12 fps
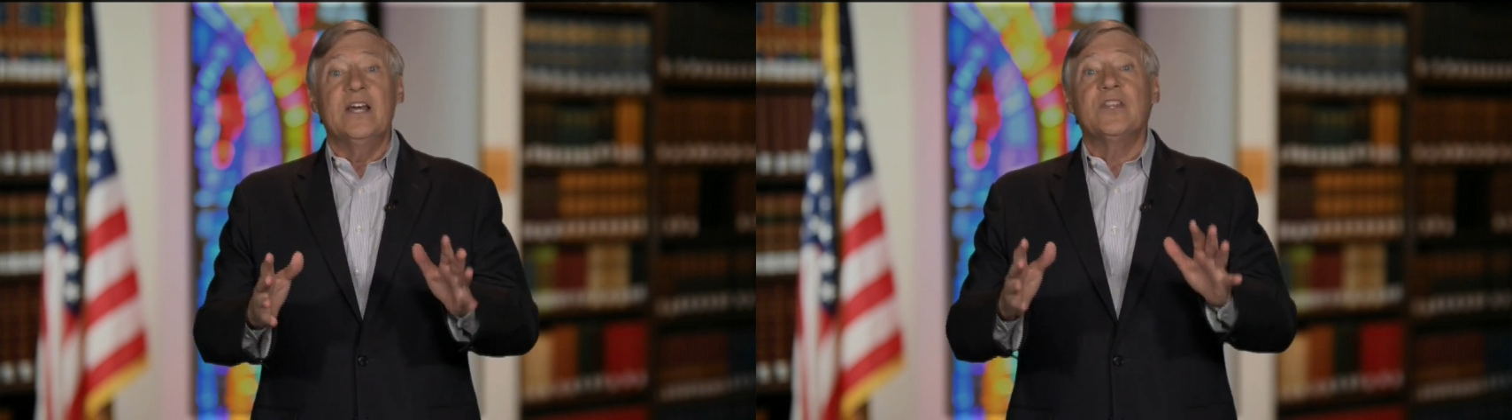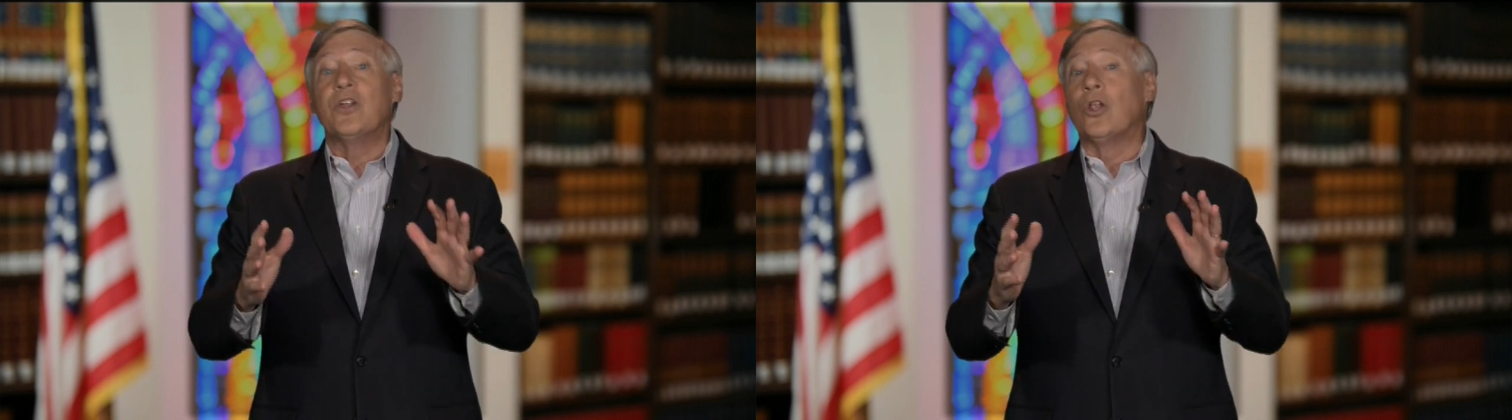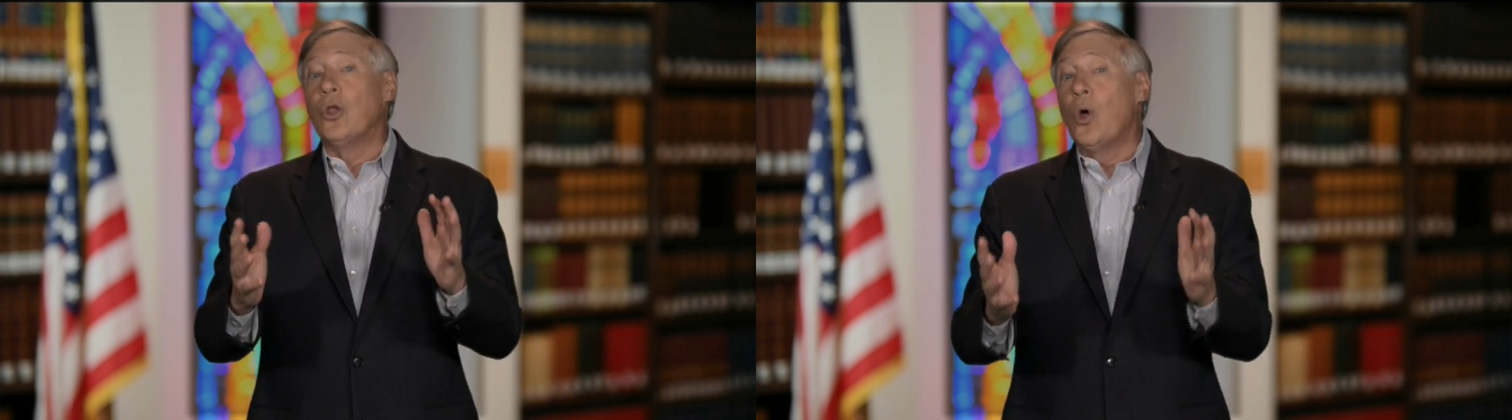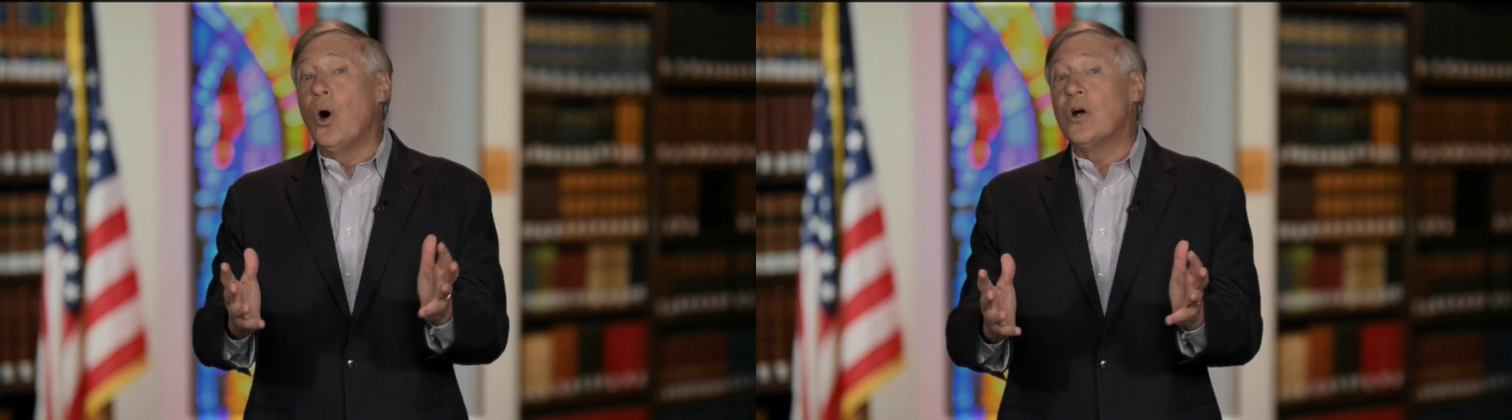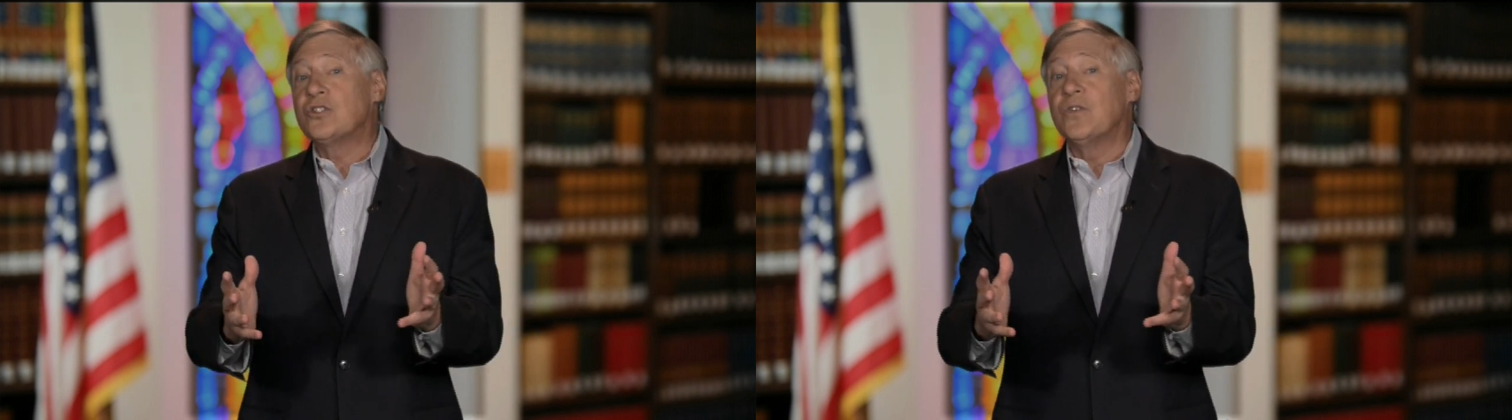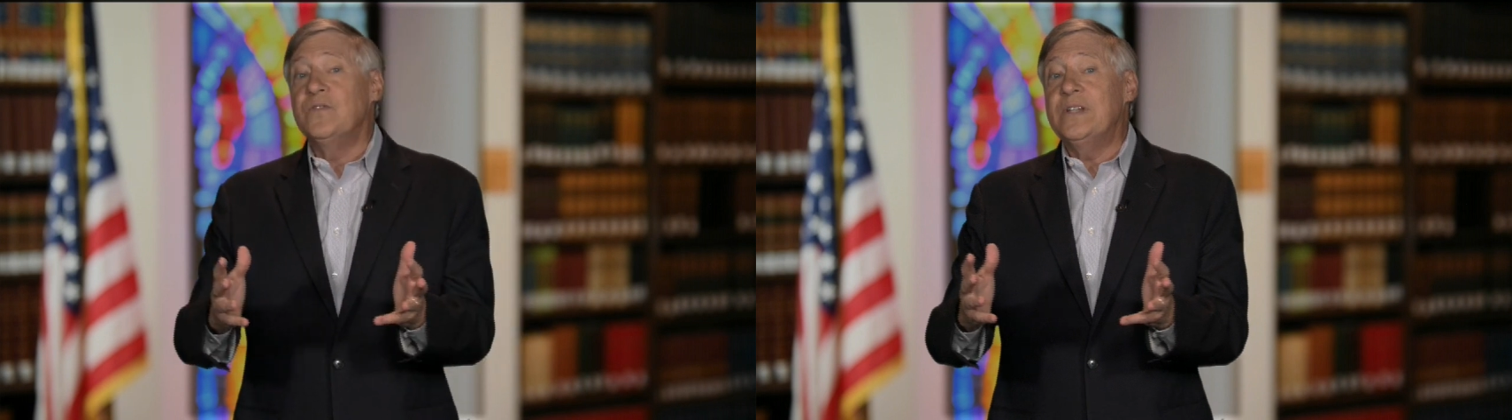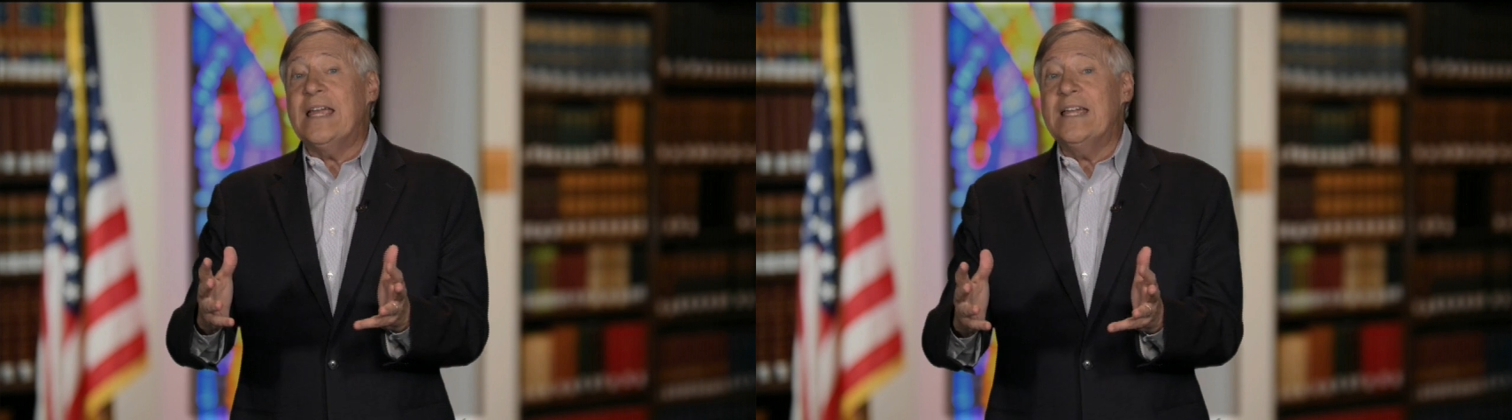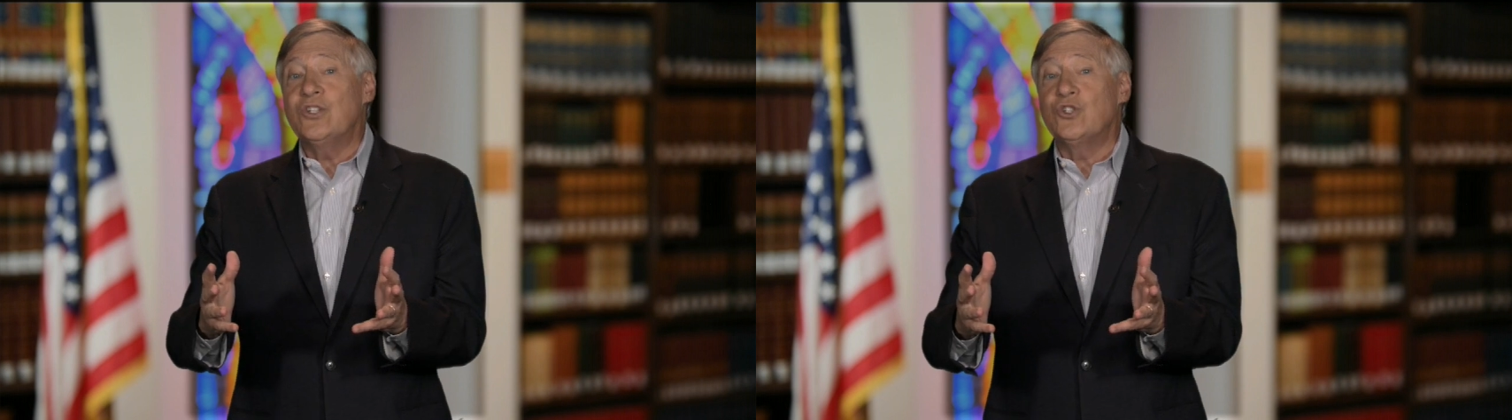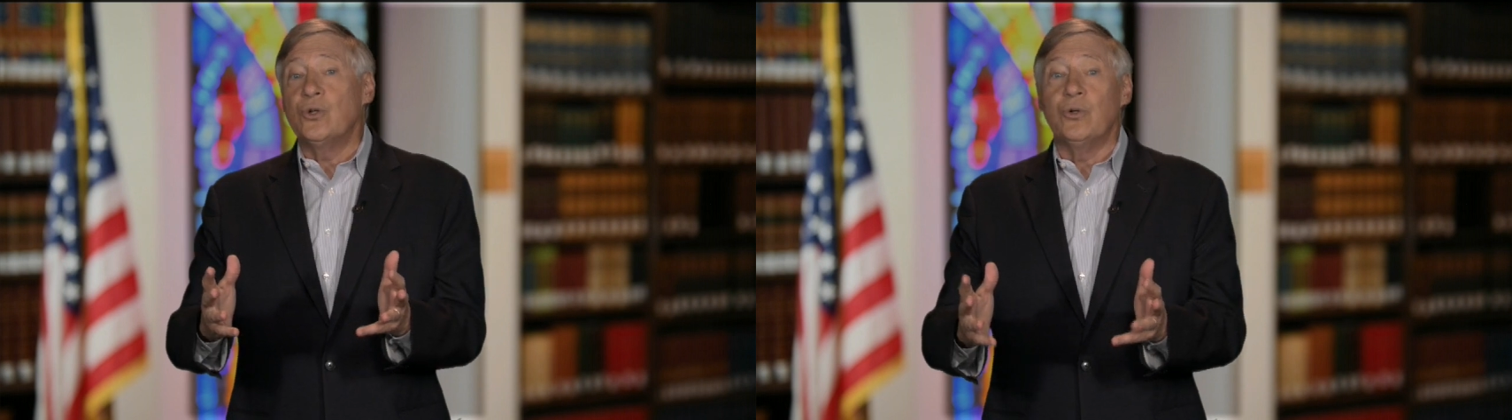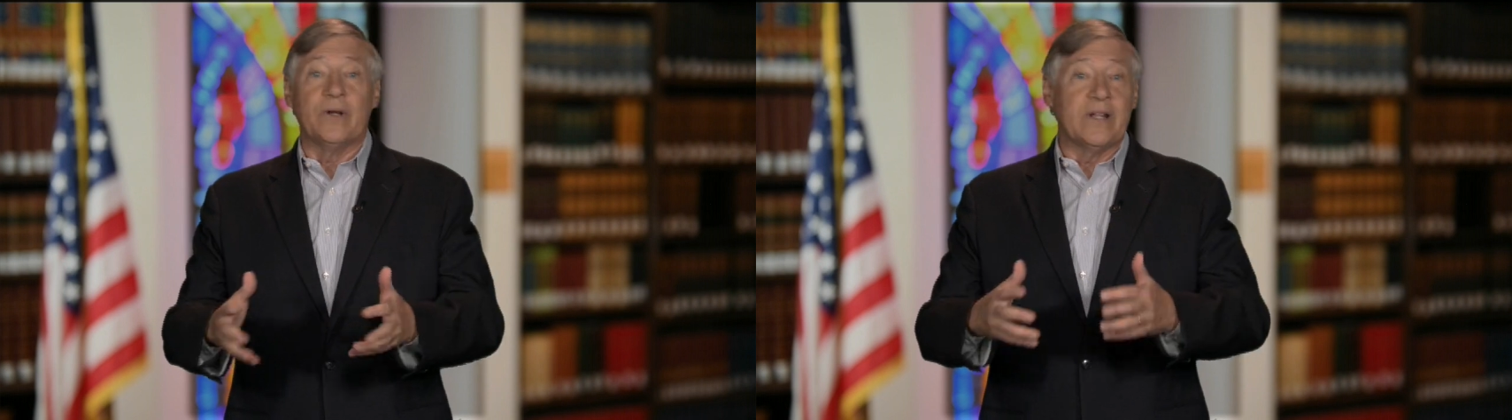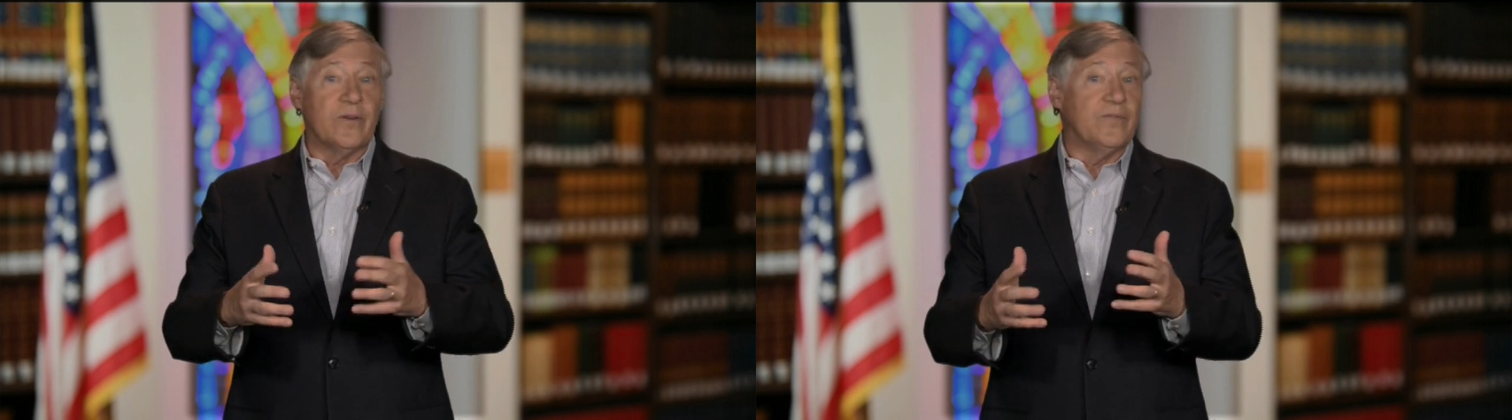the laws of nature and of